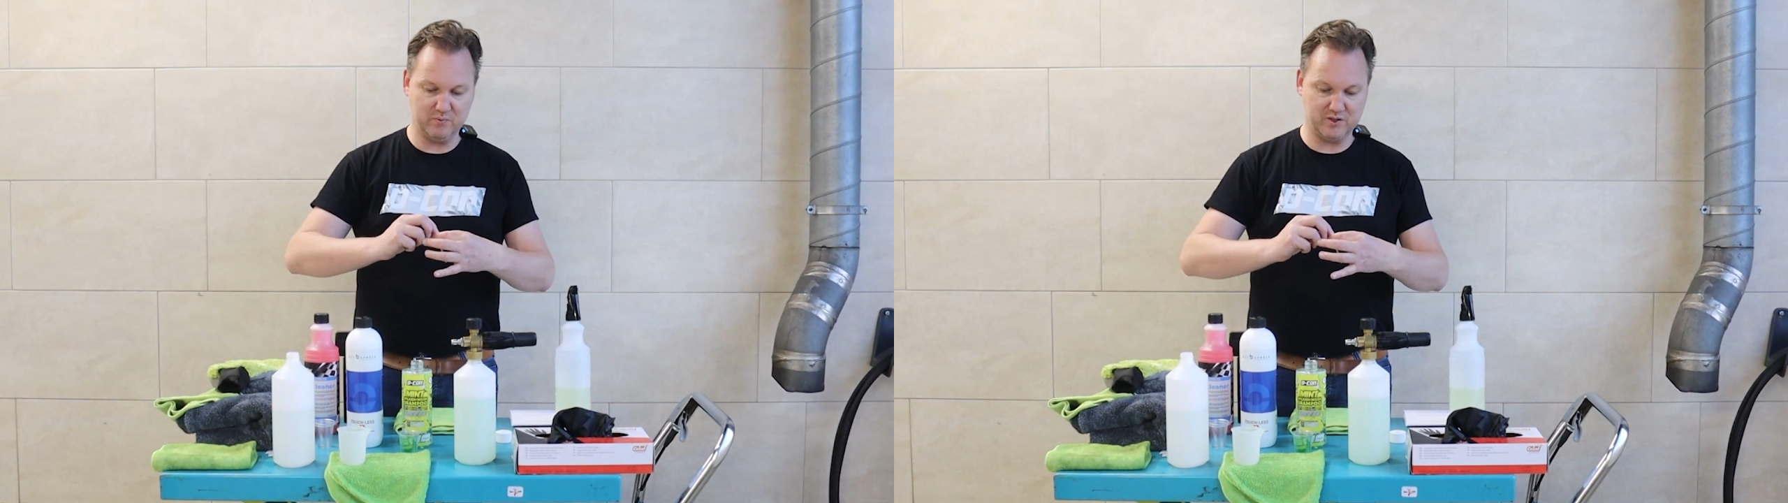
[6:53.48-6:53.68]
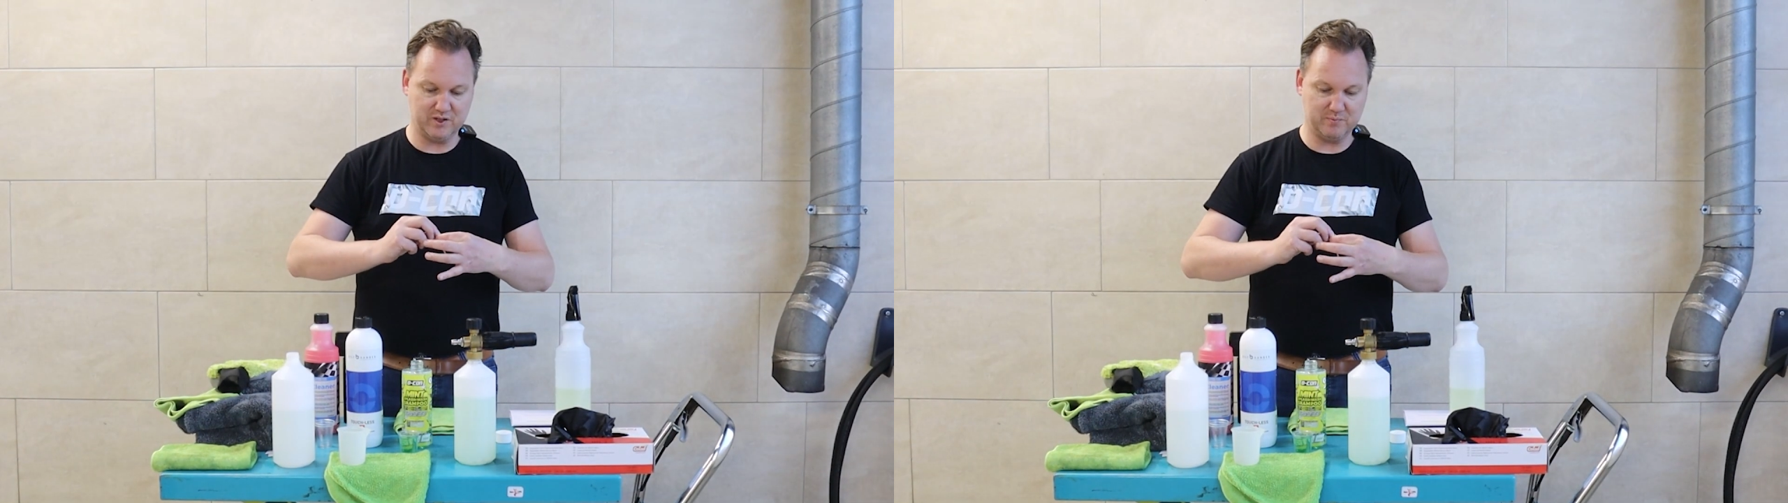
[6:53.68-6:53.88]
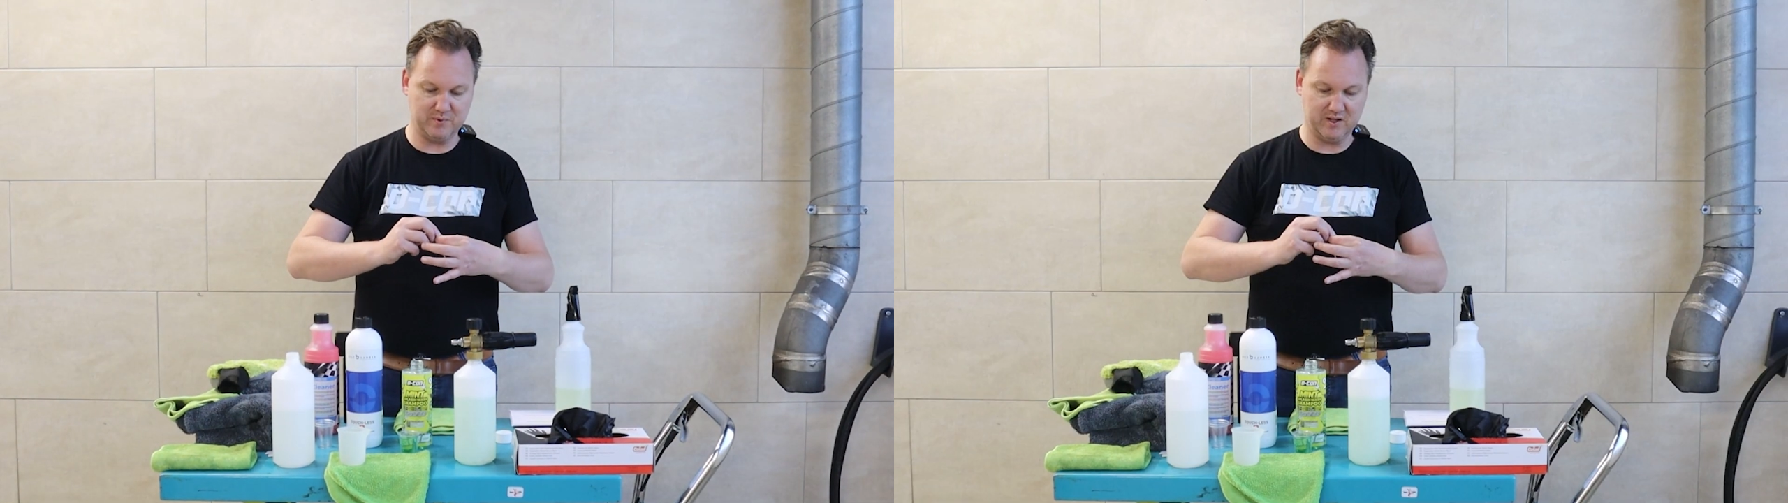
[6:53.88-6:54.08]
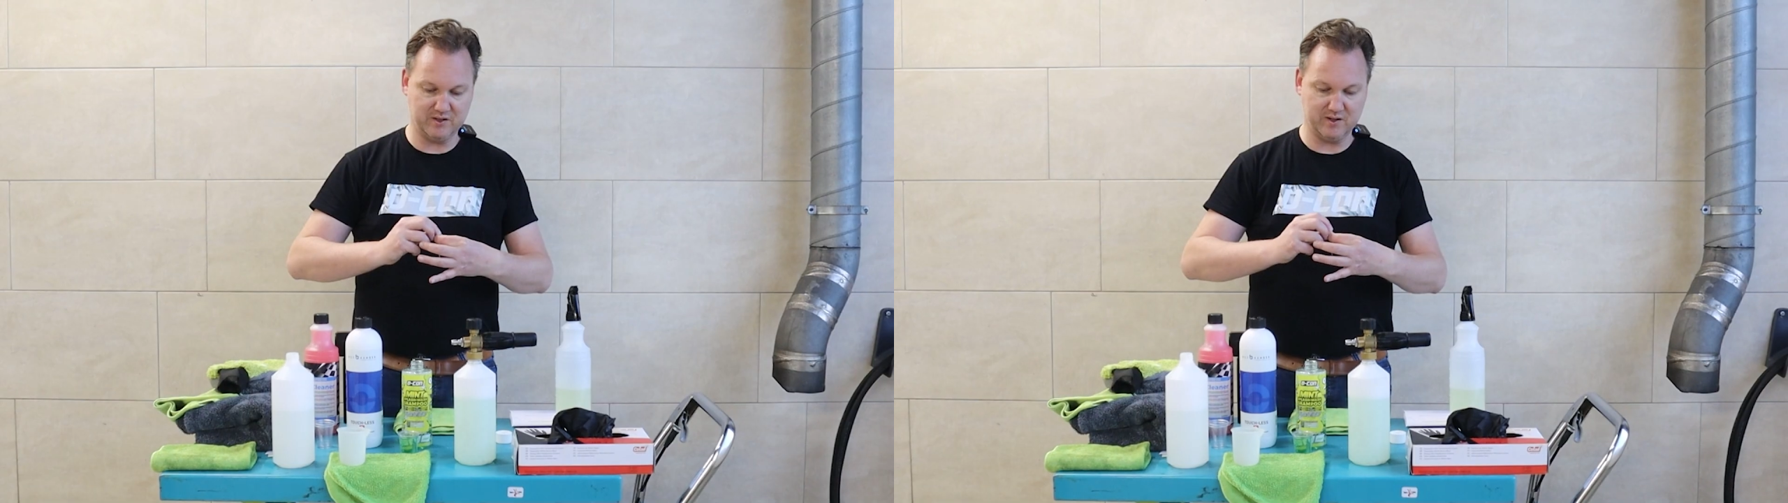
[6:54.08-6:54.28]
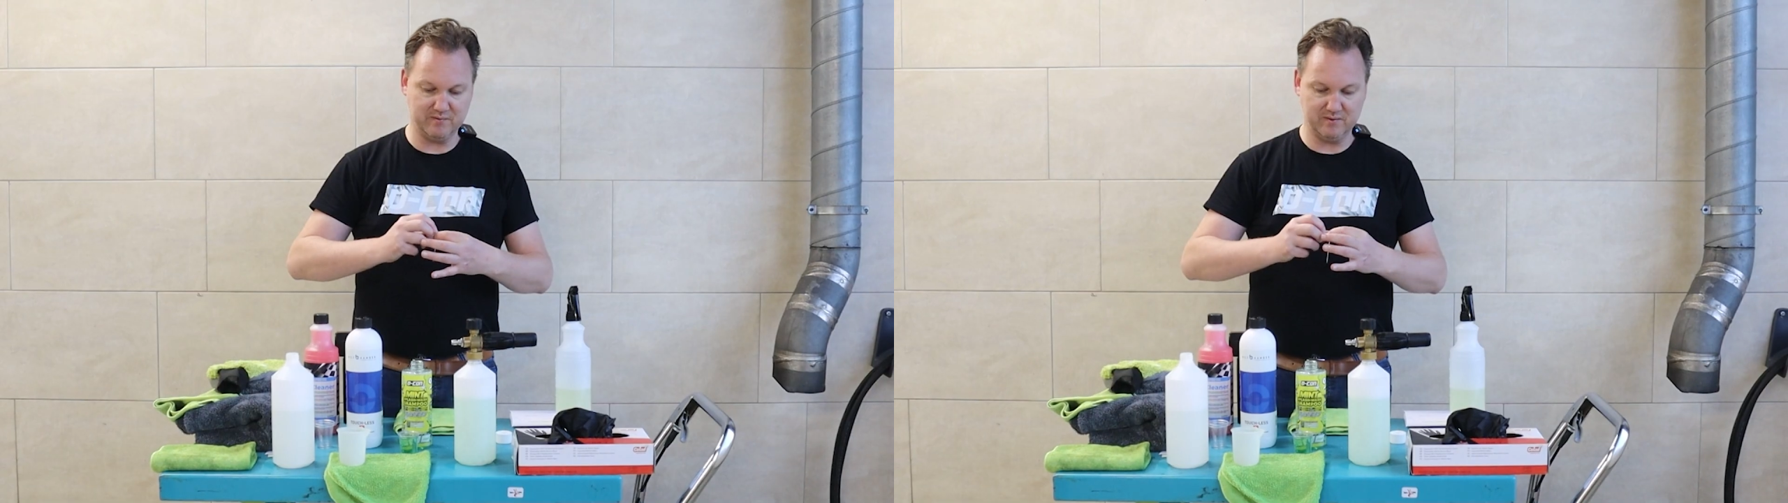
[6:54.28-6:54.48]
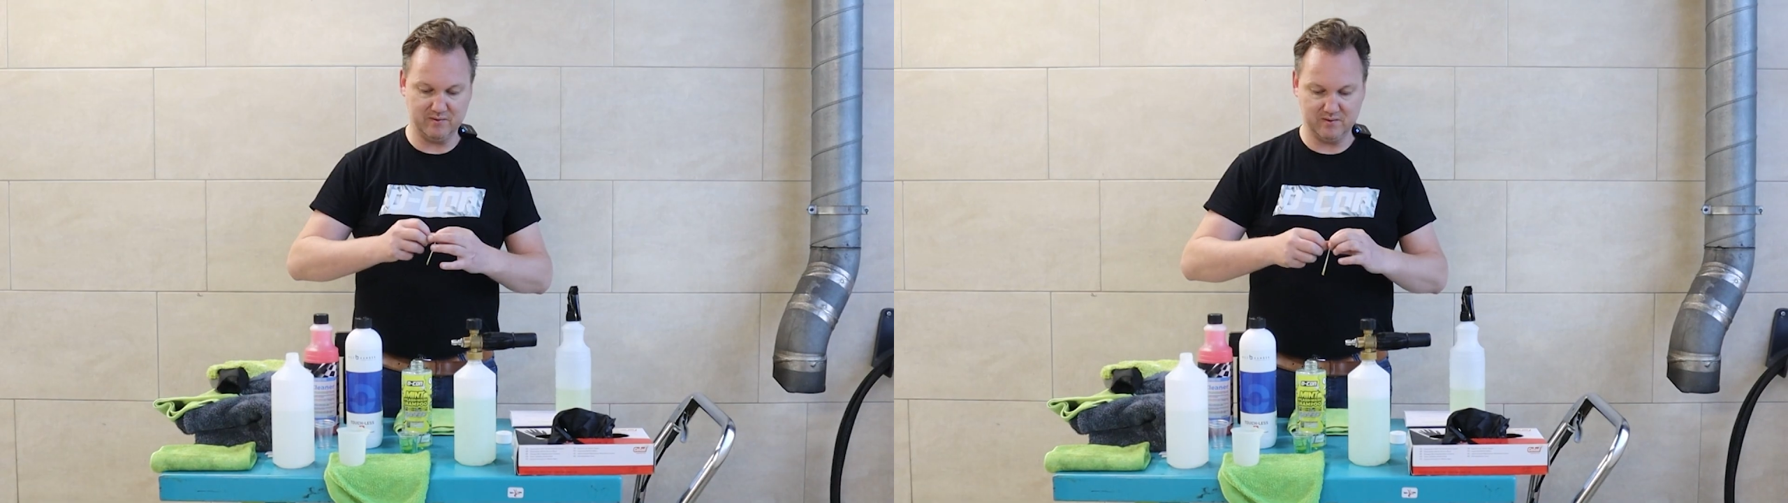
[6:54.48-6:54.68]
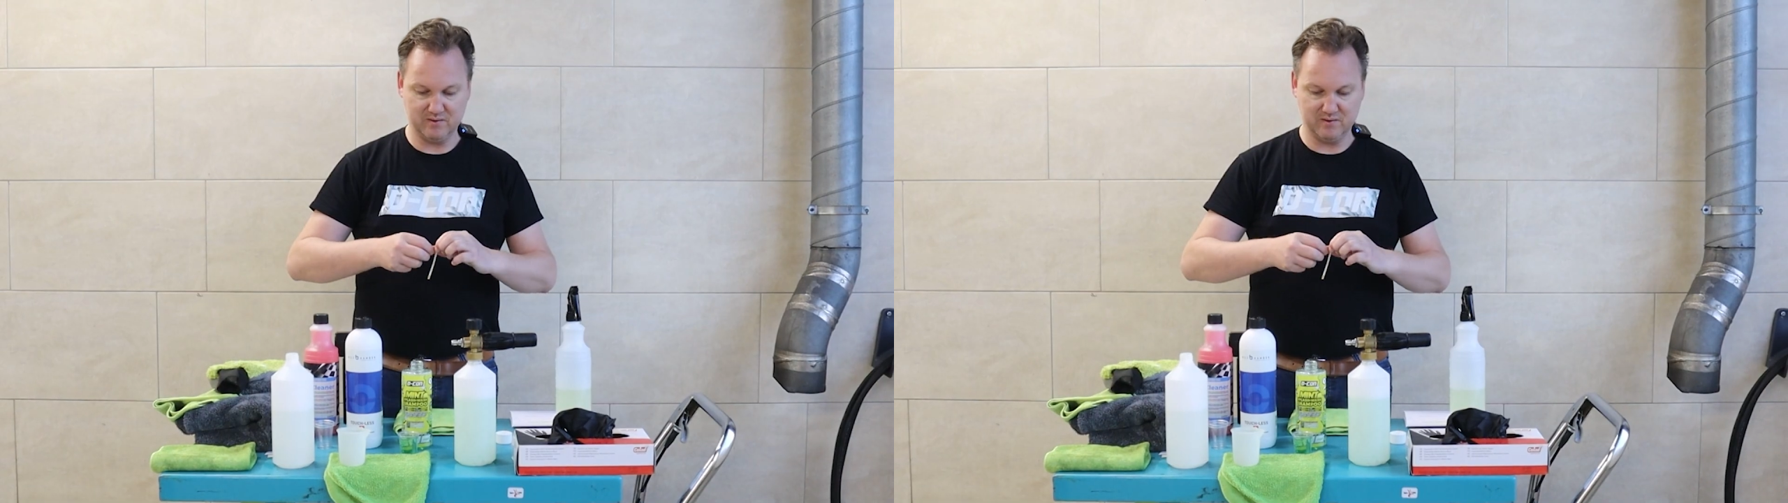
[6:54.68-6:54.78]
which is pH 7,